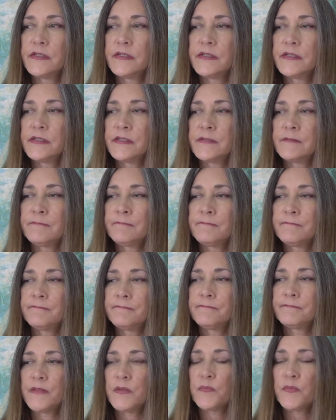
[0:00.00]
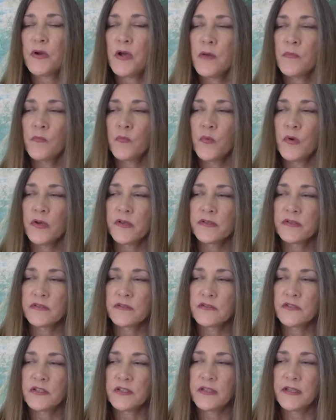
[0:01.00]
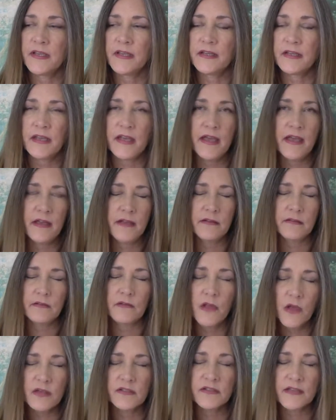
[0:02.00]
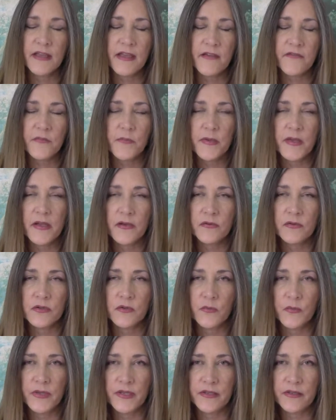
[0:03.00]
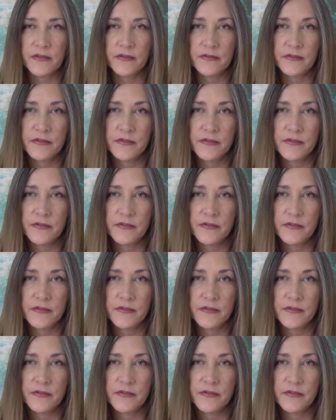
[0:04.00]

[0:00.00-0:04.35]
the problem was she gained lost a half a pound in a week.